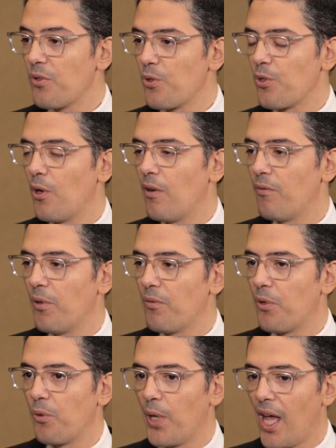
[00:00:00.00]
to solve
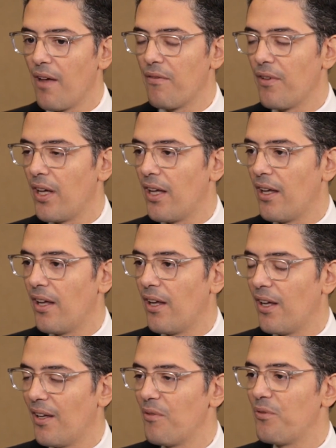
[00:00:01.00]
before we have a